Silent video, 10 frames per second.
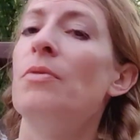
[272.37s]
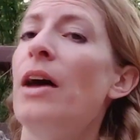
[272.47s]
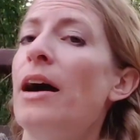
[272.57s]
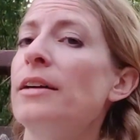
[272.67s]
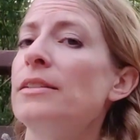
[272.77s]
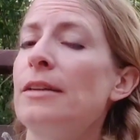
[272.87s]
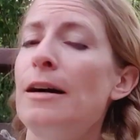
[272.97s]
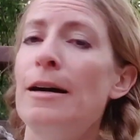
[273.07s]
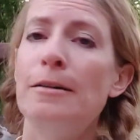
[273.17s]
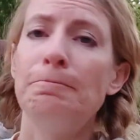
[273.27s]
that
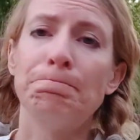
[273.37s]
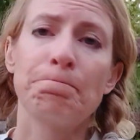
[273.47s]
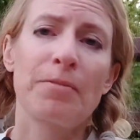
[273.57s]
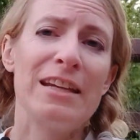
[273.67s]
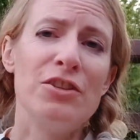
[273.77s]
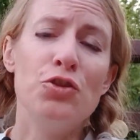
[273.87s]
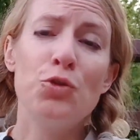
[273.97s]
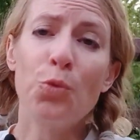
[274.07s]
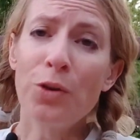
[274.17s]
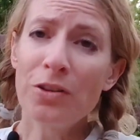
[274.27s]

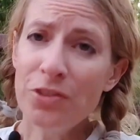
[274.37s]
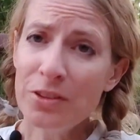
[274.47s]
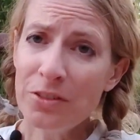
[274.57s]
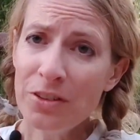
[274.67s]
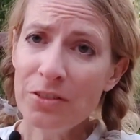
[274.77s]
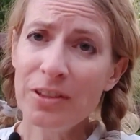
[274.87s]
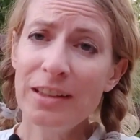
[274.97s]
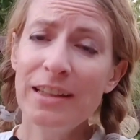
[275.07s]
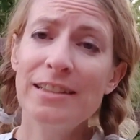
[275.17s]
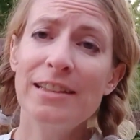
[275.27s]
endorphin
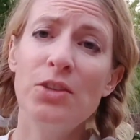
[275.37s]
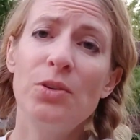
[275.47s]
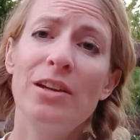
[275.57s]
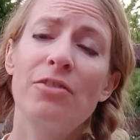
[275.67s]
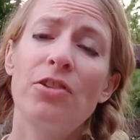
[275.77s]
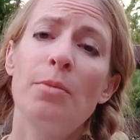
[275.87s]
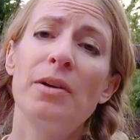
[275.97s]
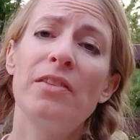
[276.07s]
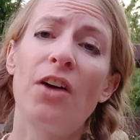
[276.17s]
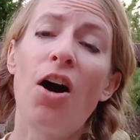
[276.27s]
release that you get from it,